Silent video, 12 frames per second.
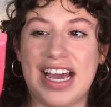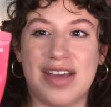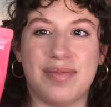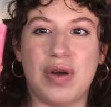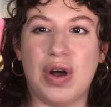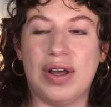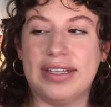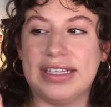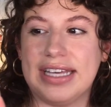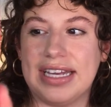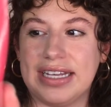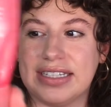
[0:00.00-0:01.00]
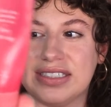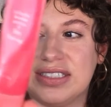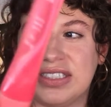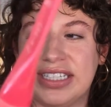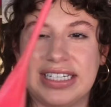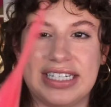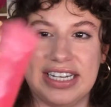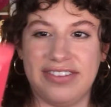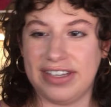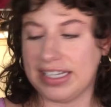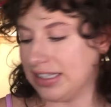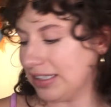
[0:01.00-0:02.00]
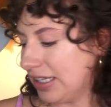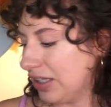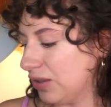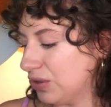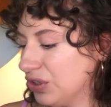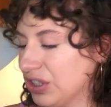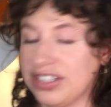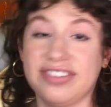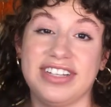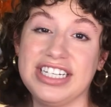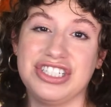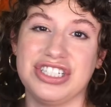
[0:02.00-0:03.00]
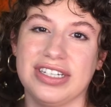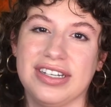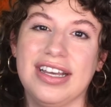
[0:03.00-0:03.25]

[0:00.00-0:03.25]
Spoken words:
I'm getting significantly closer to finishing